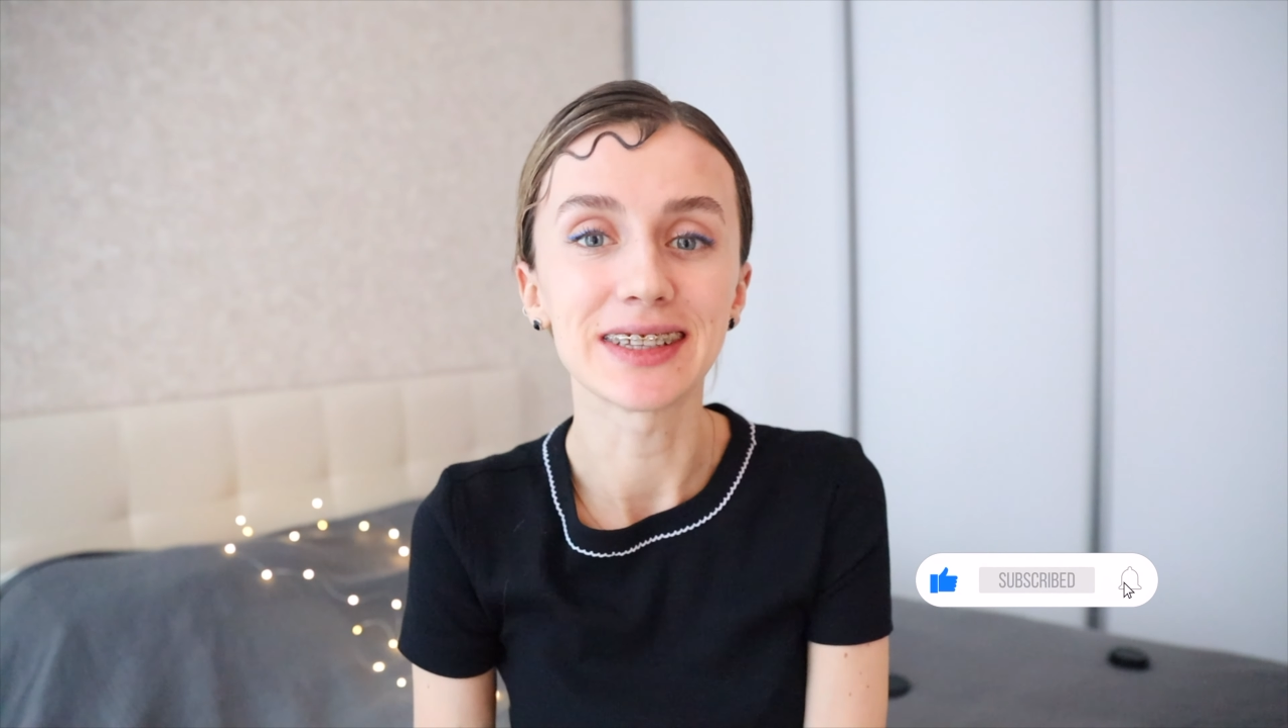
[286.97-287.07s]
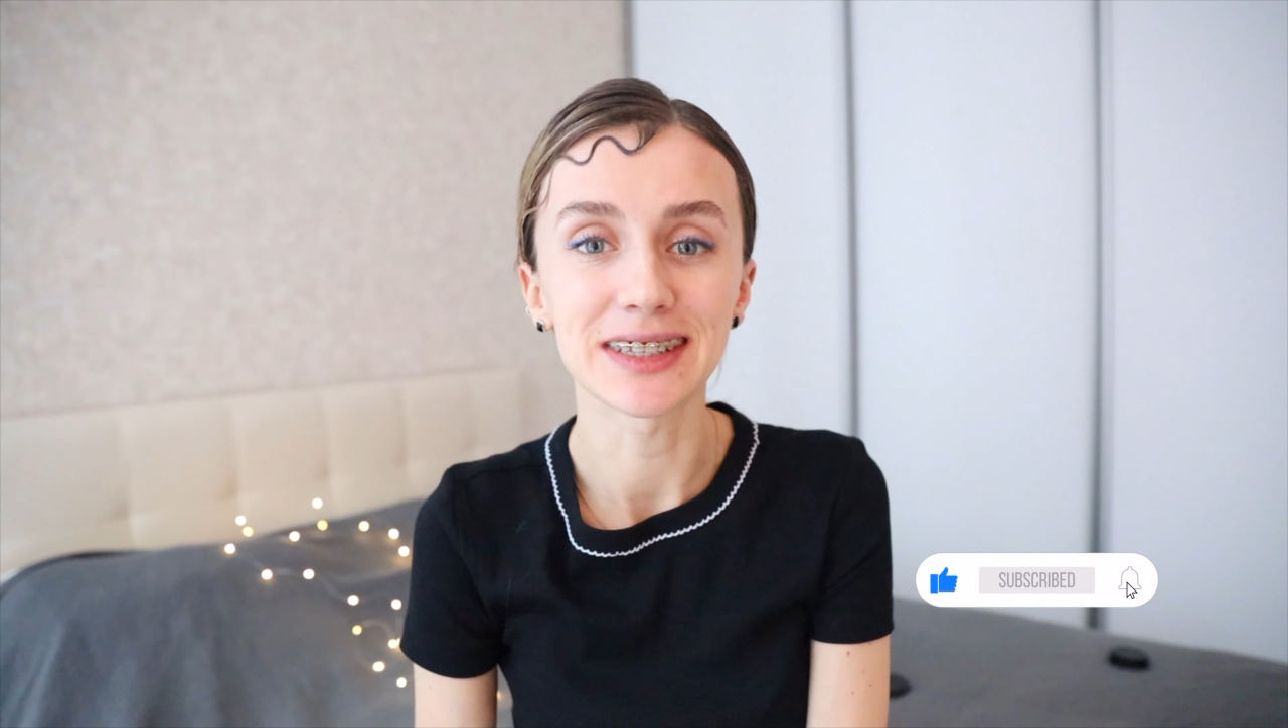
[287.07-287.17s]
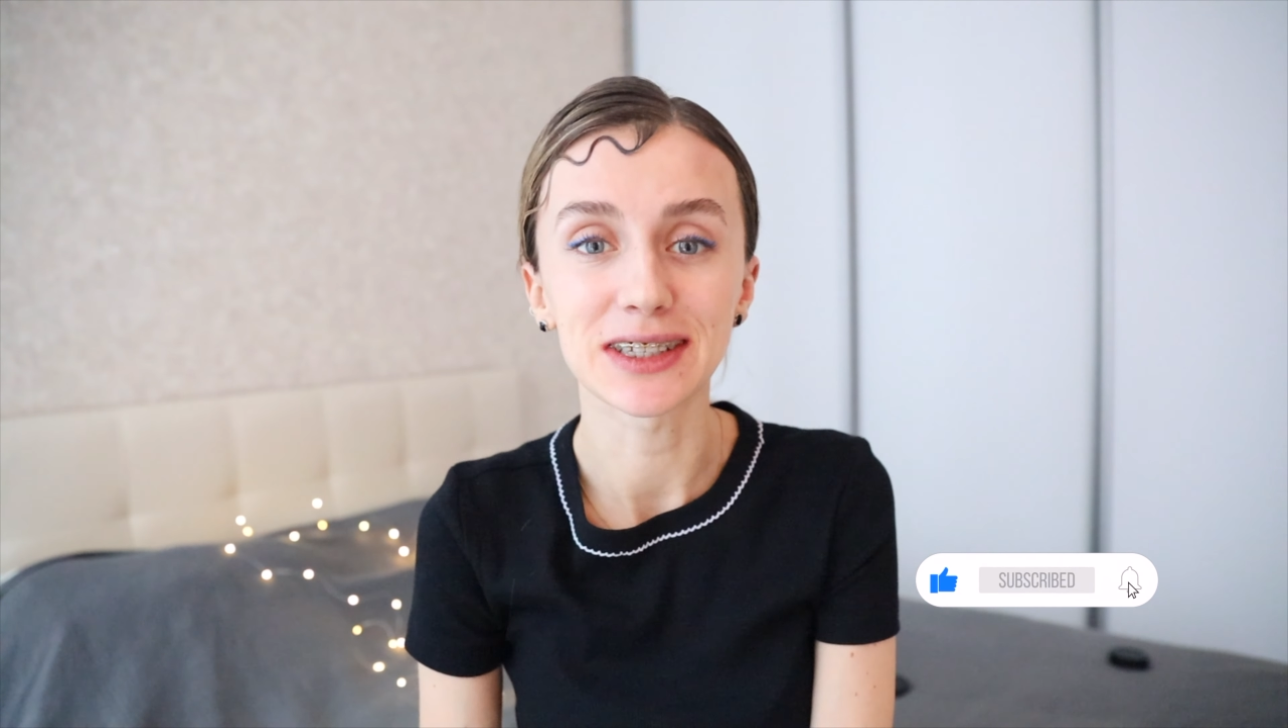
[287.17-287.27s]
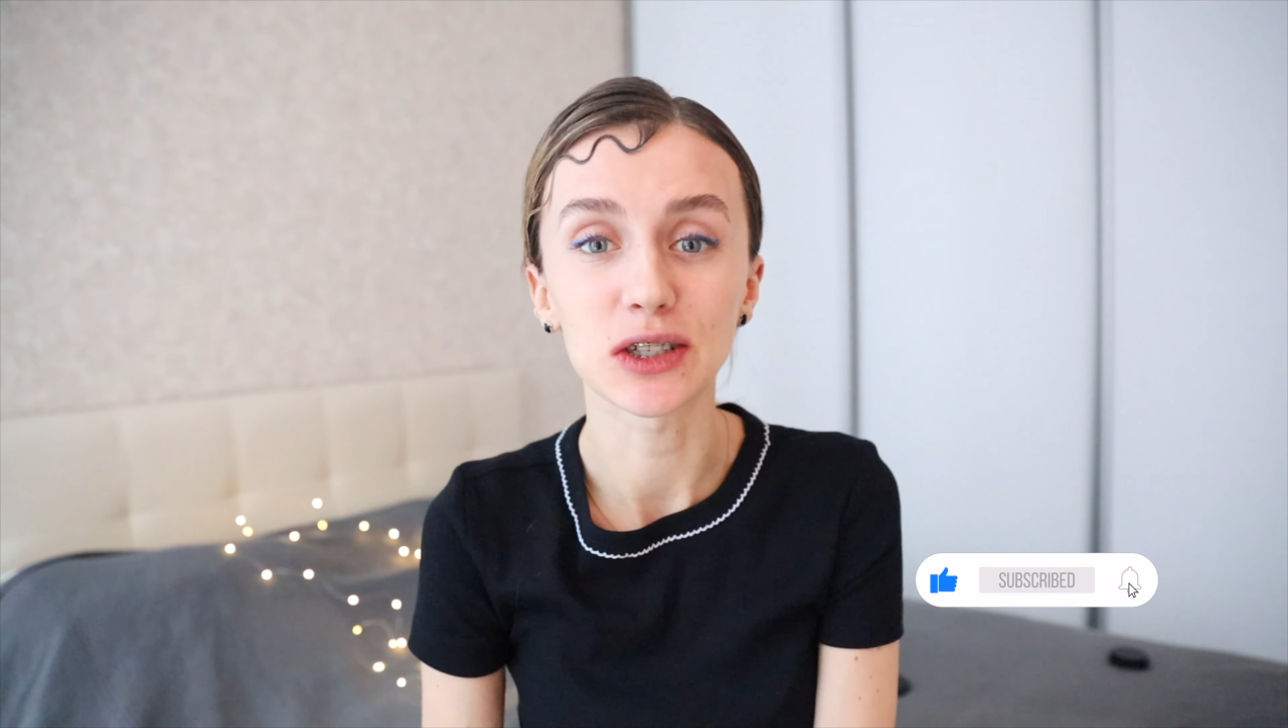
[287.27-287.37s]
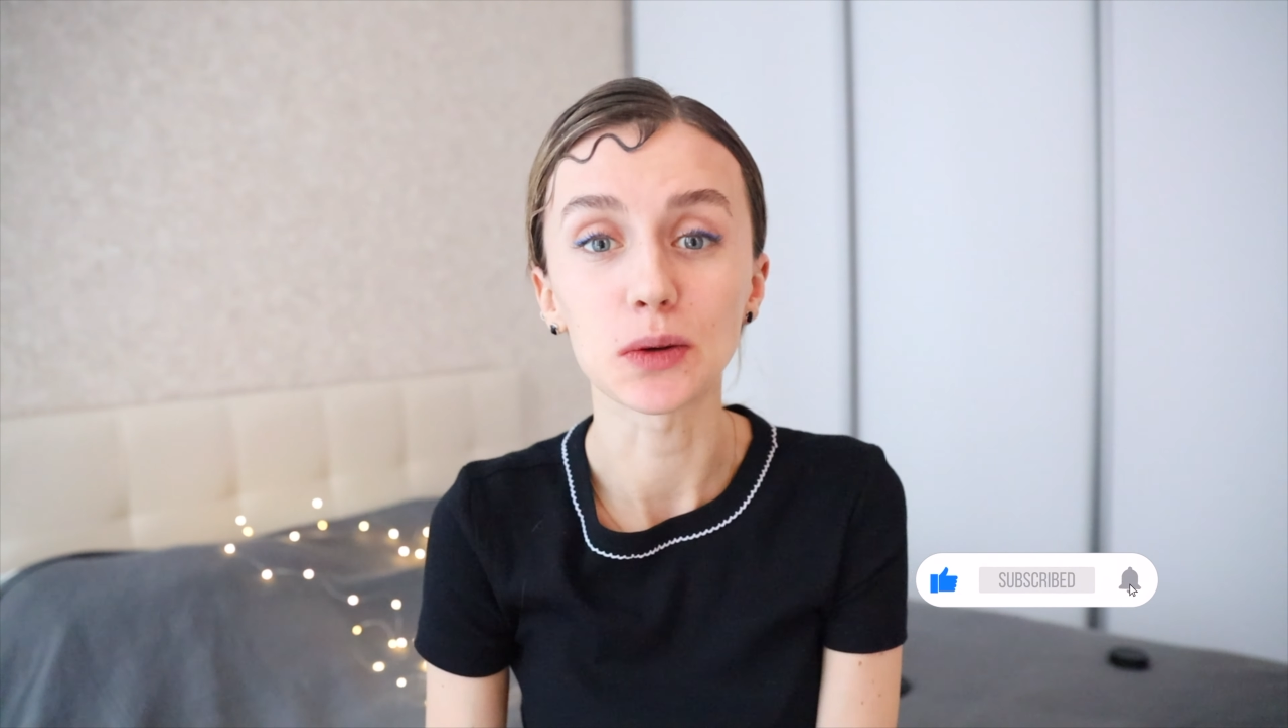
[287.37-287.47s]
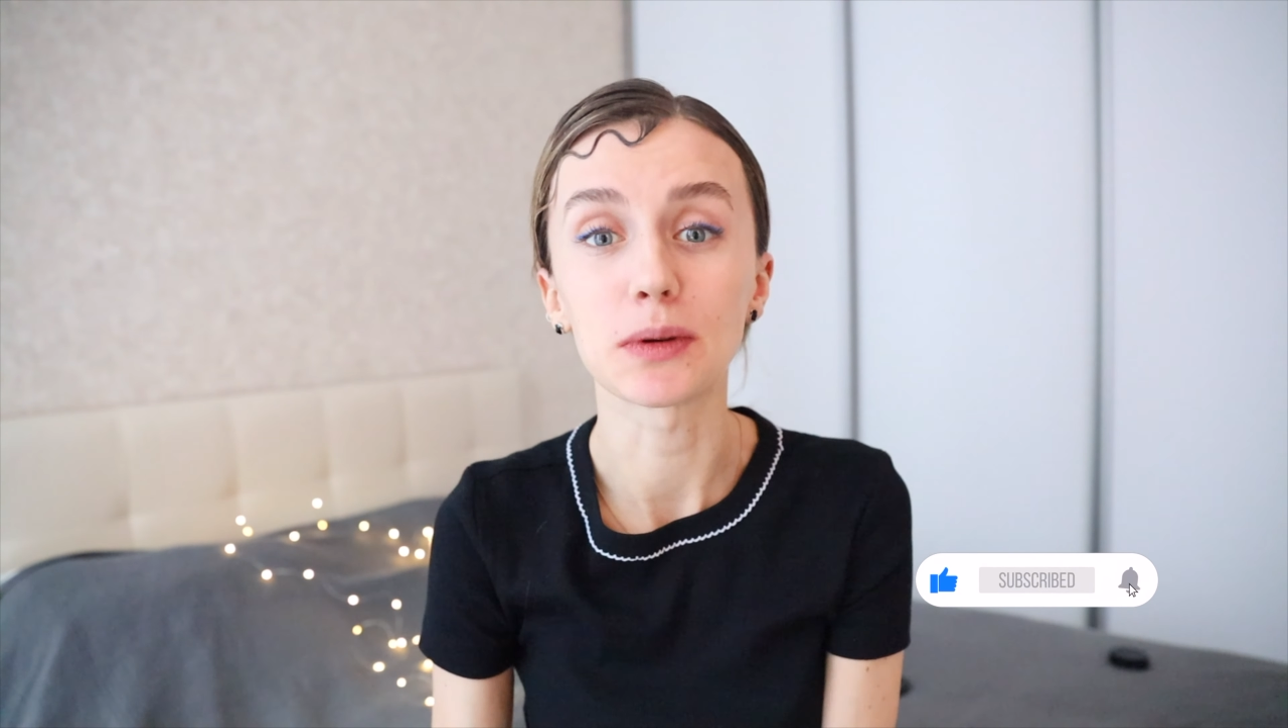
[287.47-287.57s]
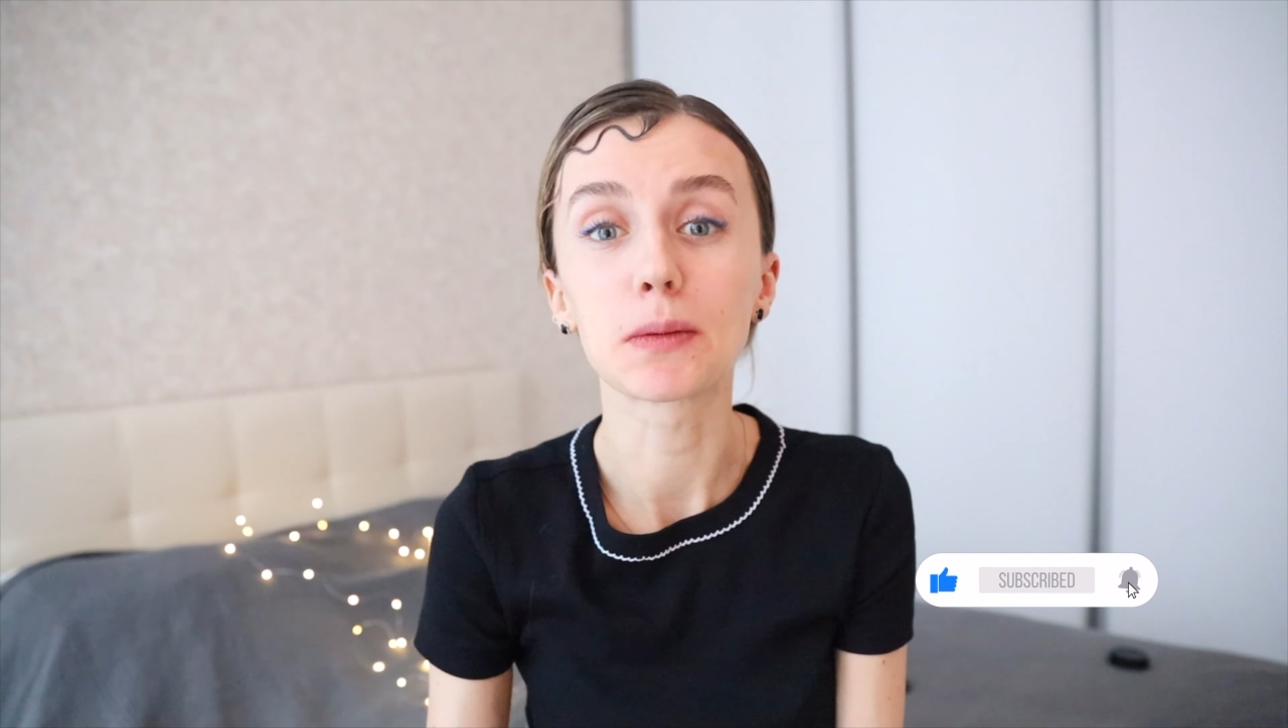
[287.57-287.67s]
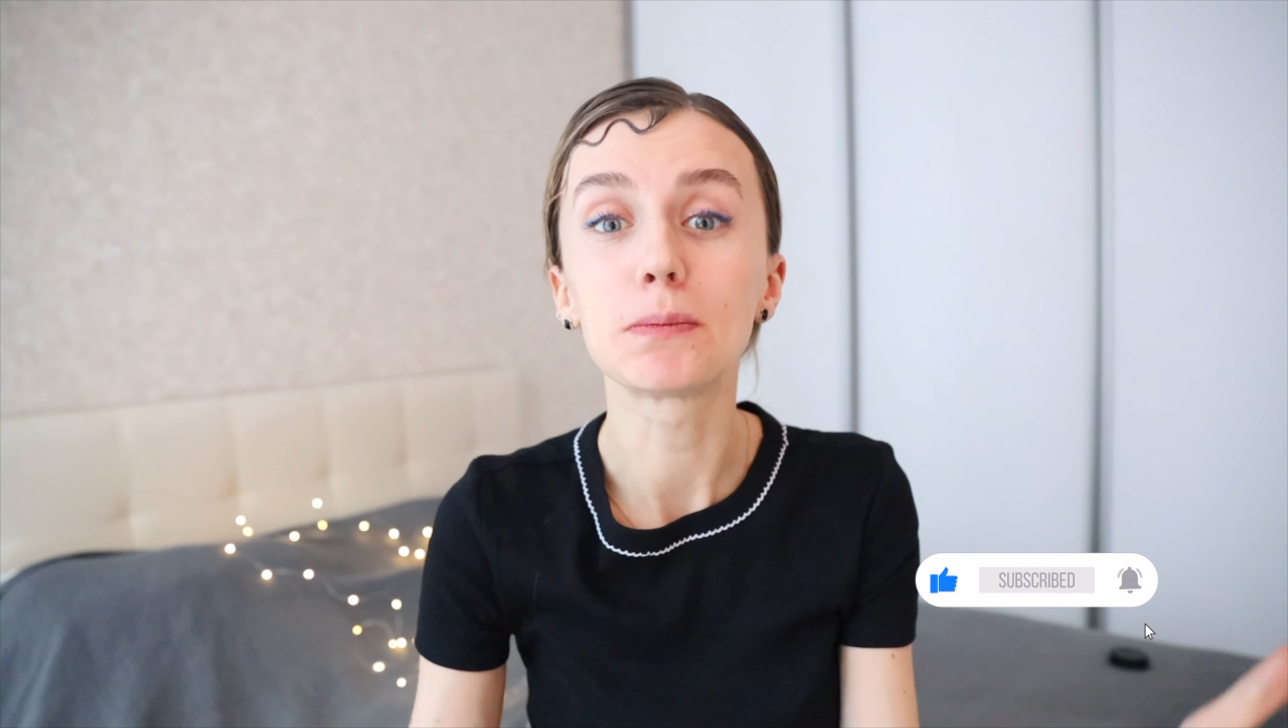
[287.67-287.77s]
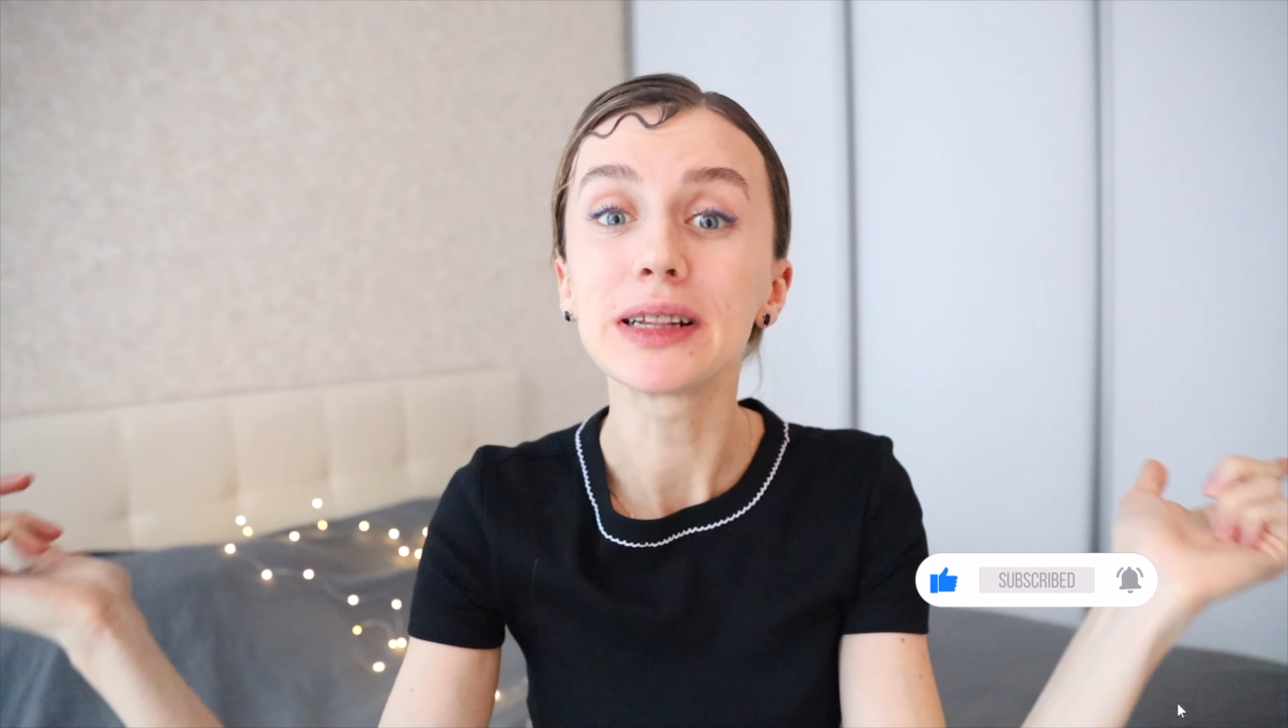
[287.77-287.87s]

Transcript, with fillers: in this topic,